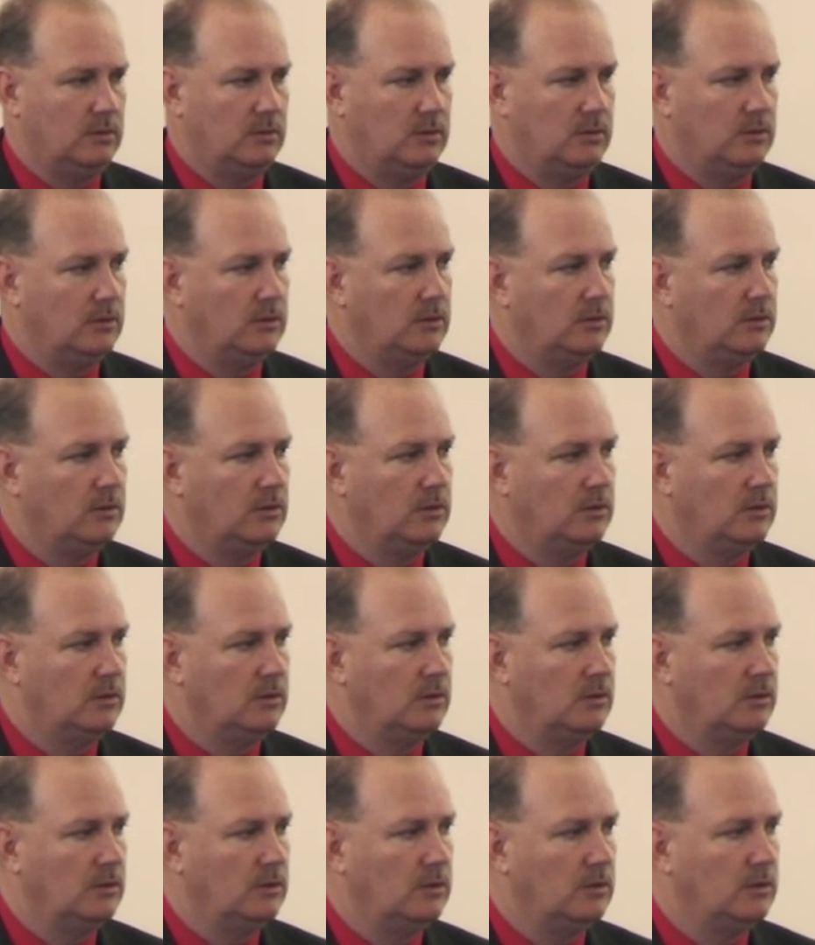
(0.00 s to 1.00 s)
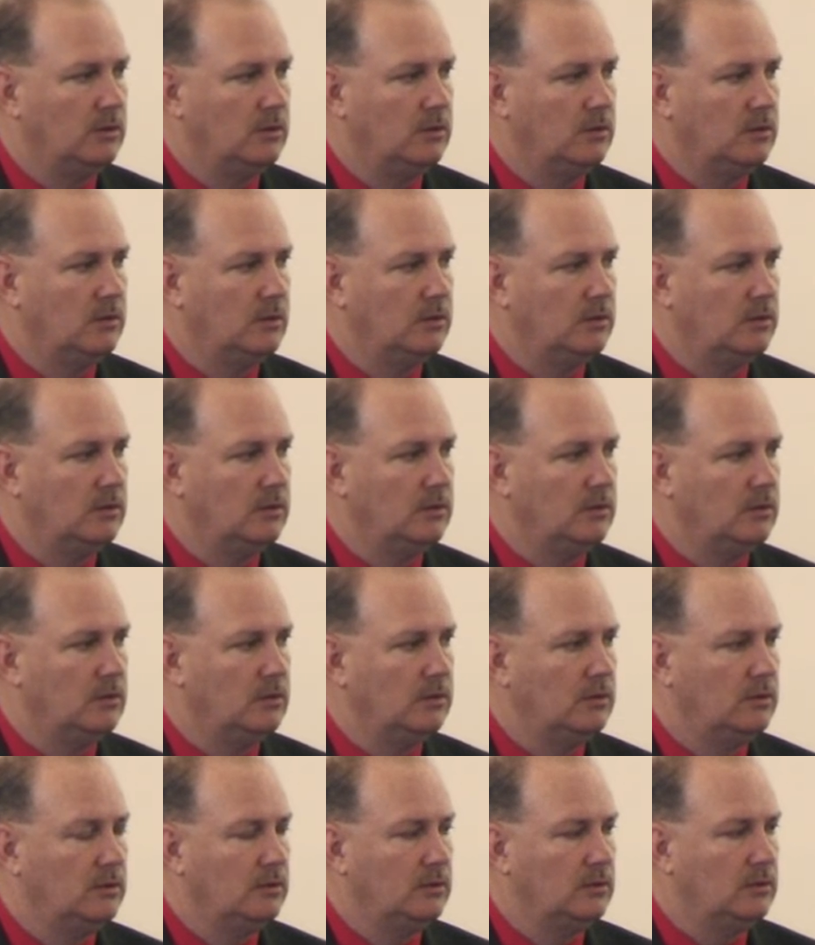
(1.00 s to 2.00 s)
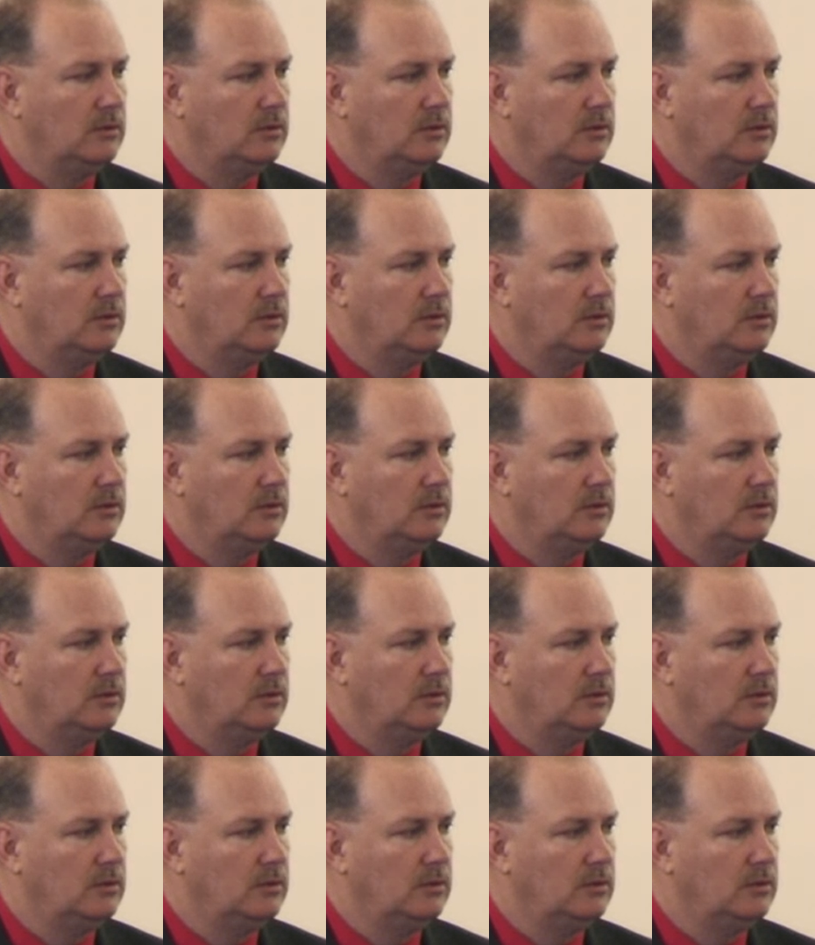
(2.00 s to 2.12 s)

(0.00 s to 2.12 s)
[no speech]